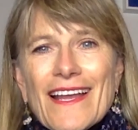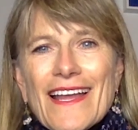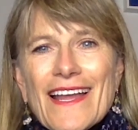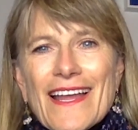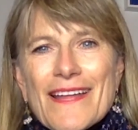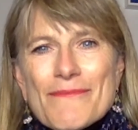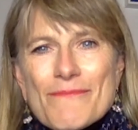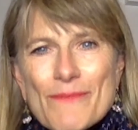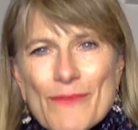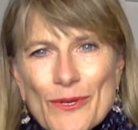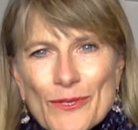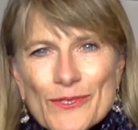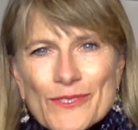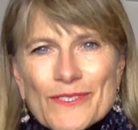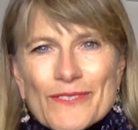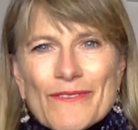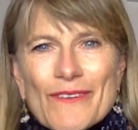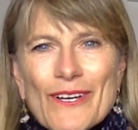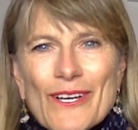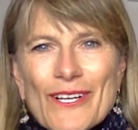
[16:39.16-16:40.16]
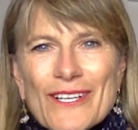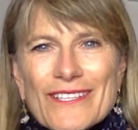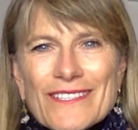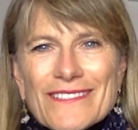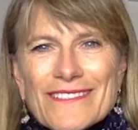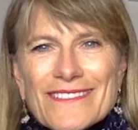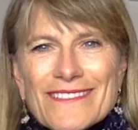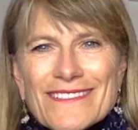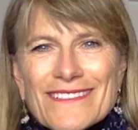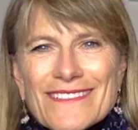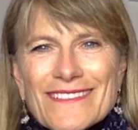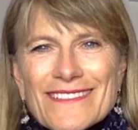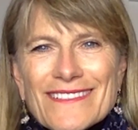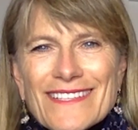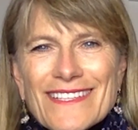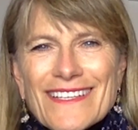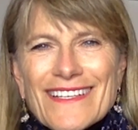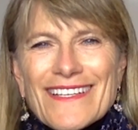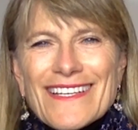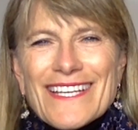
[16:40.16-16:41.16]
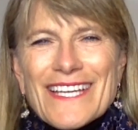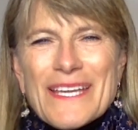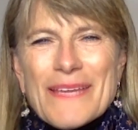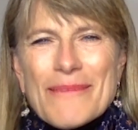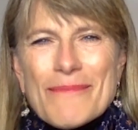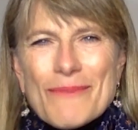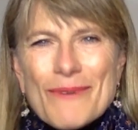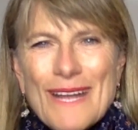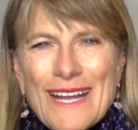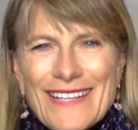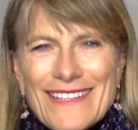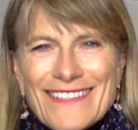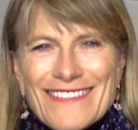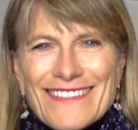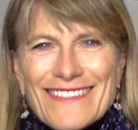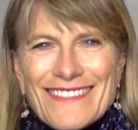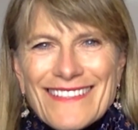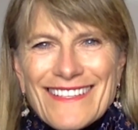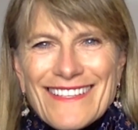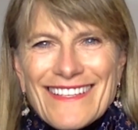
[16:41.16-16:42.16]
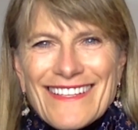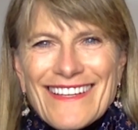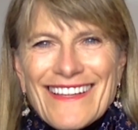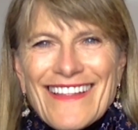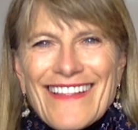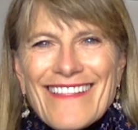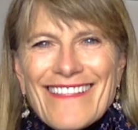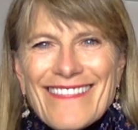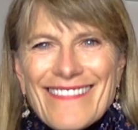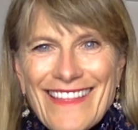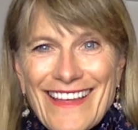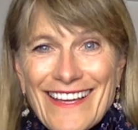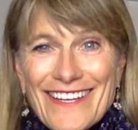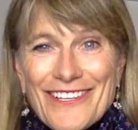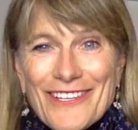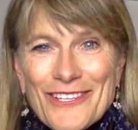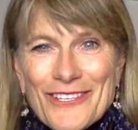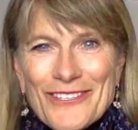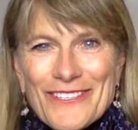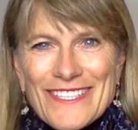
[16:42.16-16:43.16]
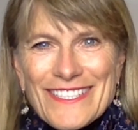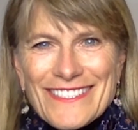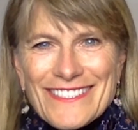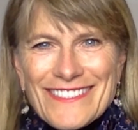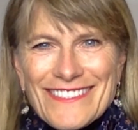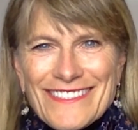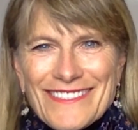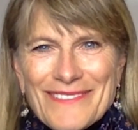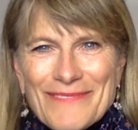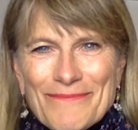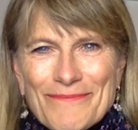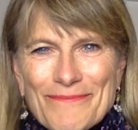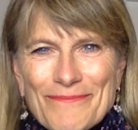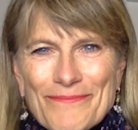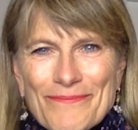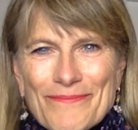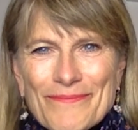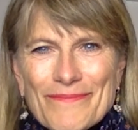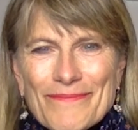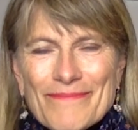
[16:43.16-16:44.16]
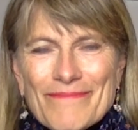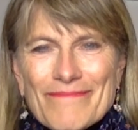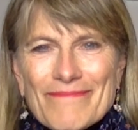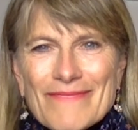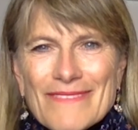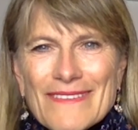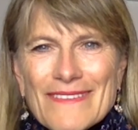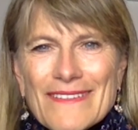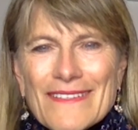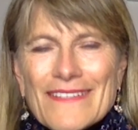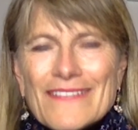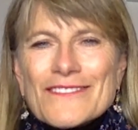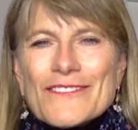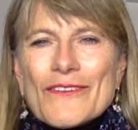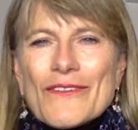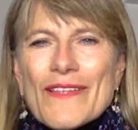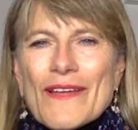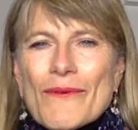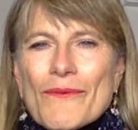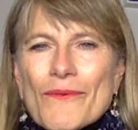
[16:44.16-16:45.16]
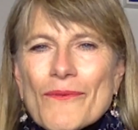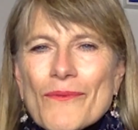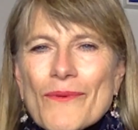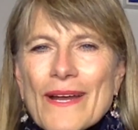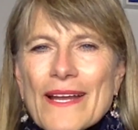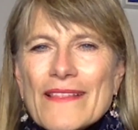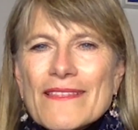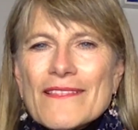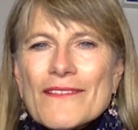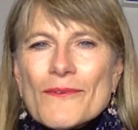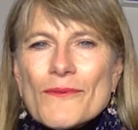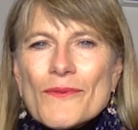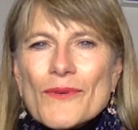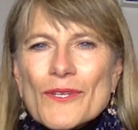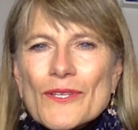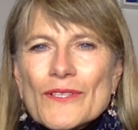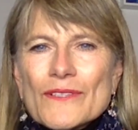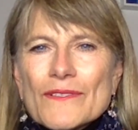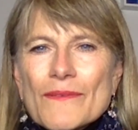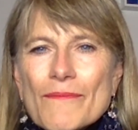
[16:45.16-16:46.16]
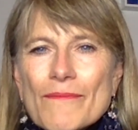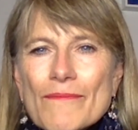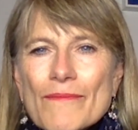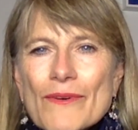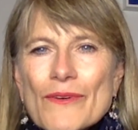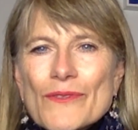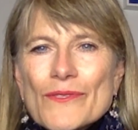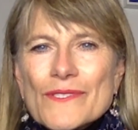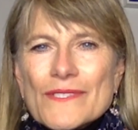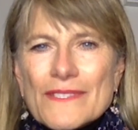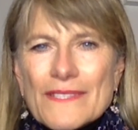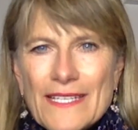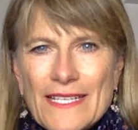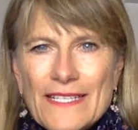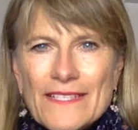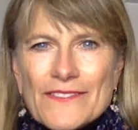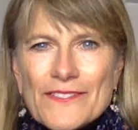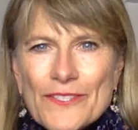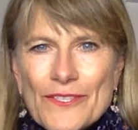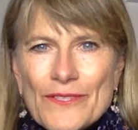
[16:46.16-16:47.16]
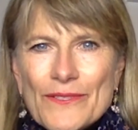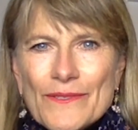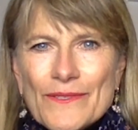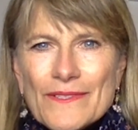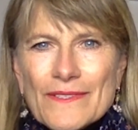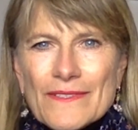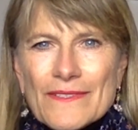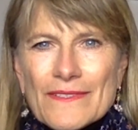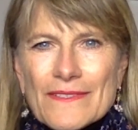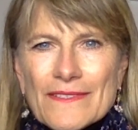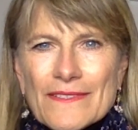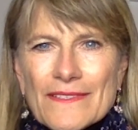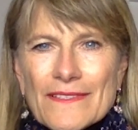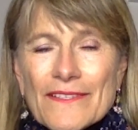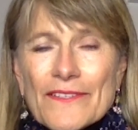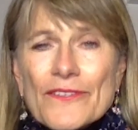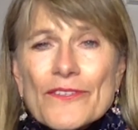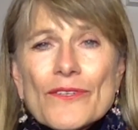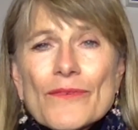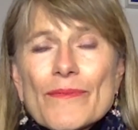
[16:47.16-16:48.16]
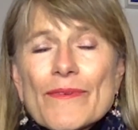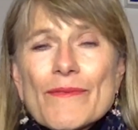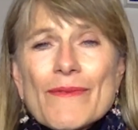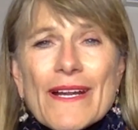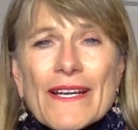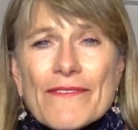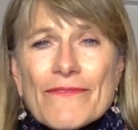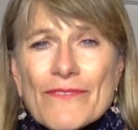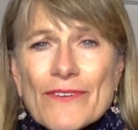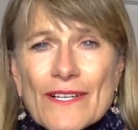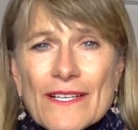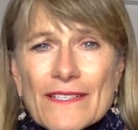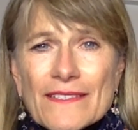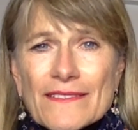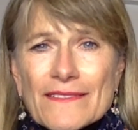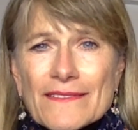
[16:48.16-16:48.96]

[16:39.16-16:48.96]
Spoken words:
And most of all, keep practicing that courage so that when the world most needs you, you'll be ready for it.